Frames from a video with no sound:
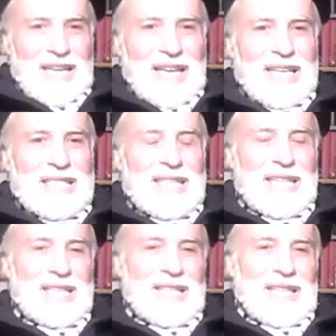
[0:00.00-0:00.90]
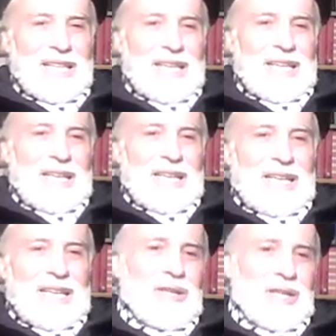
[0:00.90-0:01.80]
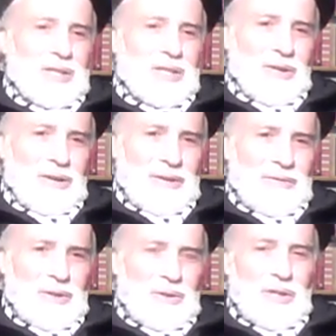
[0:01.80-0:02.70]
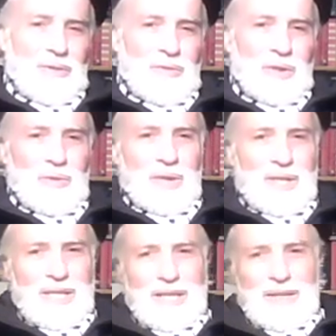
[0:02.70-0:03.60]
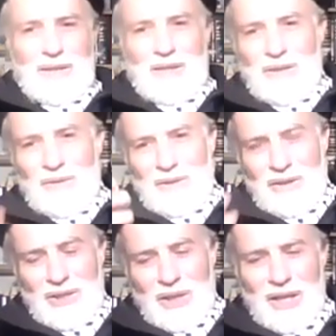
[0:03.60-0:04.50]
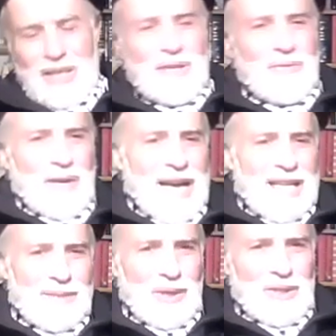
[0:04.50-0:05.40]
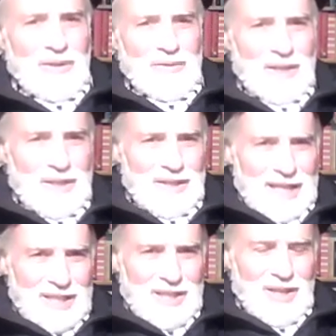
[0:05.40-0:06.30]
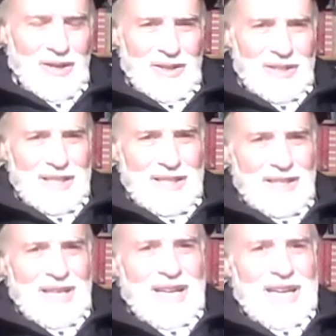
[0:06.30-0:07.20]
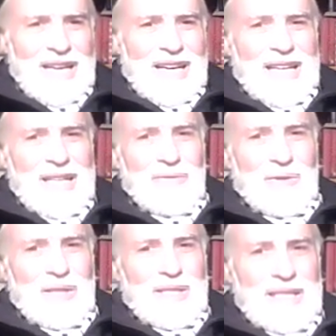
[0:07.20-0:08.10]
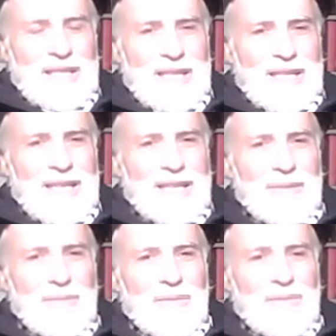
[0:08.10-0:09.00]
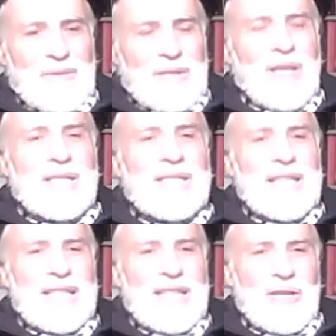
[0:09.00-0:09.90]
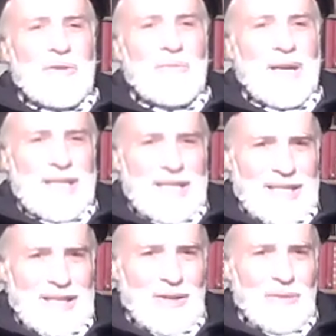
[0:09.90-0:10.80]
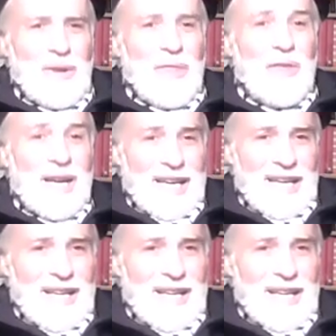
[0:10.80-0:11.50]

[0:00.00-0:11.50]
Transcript: He said, Industrial Revolution, which was the scientific aspect of the Renaissance, it was a sunset in humanity, human thinking,